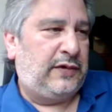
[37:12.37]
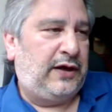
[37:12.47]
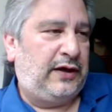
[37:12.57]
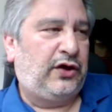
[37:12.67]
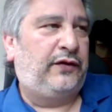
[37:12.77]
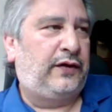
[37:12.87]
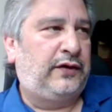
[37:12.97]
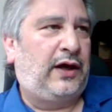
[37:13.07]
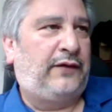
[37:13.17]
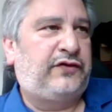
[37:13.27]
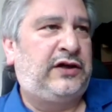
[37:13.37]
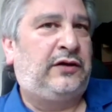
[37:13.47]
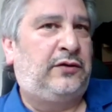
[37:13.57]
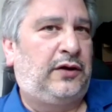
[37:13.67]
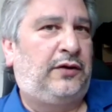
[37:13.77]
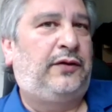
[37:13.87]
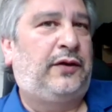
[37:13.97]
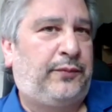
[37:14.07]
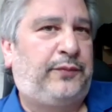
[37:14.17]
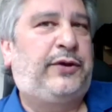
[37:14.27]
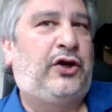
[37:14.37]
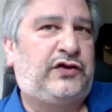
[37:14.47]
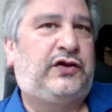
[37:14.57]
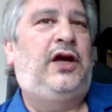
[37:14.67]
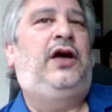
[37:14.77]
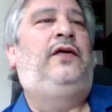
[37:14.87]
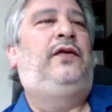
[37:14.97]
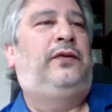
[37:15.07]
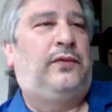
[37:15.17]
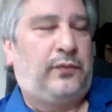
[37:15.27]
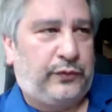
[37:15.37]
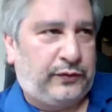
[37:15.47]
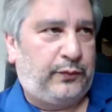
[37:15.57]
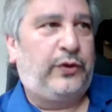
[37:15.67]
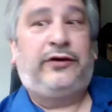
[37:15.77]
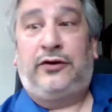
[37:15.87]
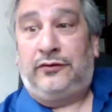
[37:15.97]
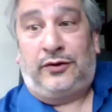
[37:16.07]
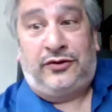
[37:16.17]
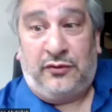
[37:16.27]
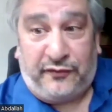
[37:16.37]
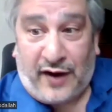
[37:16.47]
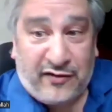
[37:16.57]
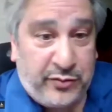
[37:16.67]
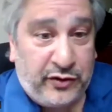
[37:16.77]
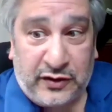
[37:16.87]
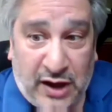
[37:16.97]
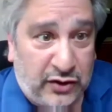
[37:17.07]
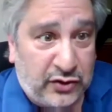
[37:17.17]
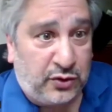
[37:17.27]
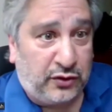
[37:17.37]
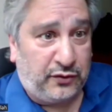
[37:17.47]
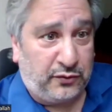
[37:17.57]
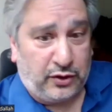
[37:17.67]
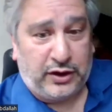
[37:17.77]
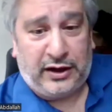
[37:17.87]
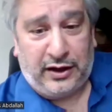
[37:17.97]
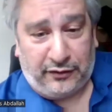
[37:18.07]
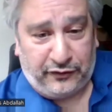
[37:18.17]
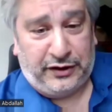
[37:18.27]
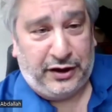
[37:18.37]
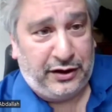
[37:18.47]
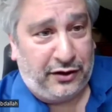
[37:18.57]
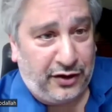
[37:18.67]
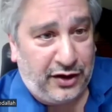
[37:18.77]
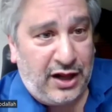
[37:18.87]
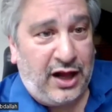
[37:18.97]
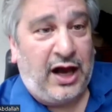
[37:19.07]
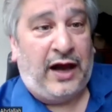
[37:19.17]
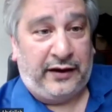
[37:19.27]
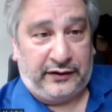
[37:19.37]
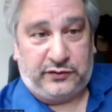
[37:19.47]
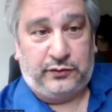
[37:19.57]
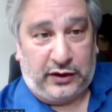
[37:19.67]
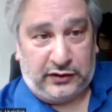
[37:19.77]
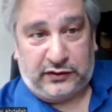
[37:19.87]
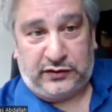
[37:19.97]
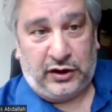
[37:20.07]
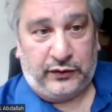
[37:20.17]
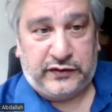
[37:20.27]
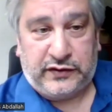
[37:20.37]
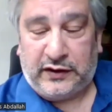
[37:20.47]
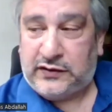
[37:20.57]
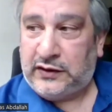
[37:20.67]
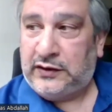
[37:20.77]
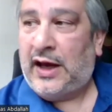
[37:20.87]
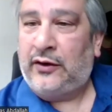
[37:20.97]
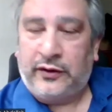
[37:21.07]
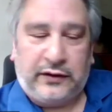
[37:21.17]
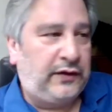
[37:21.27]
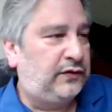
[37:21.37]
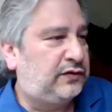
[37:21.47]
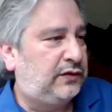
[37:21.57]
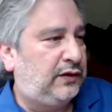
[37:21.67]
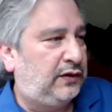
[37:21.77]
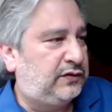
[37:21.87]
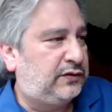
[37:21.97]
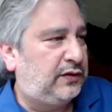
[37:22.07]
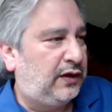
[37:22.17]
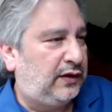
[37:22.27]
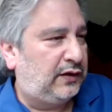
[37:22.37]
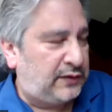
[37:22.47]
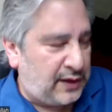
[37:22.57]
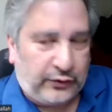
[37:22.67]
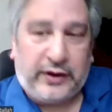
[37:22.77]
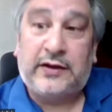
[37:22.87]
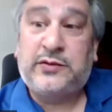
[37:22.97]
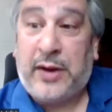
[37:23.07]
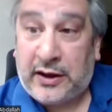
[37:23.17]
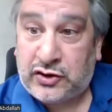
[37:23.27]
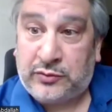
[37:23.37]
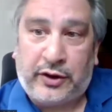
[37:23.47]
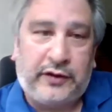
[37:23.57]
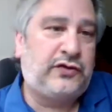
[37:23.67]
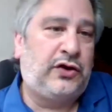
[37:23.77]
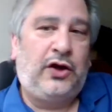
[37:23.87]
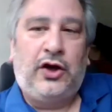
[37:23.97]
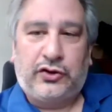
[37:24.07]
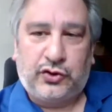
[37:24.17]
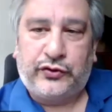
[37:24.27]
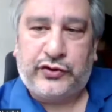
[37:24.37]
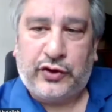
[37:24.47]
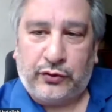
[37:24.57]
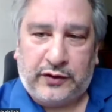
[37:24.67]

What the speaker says: so I've seen, because we're doing $5 billion worth of work every year, and it's not only expansion, but it's also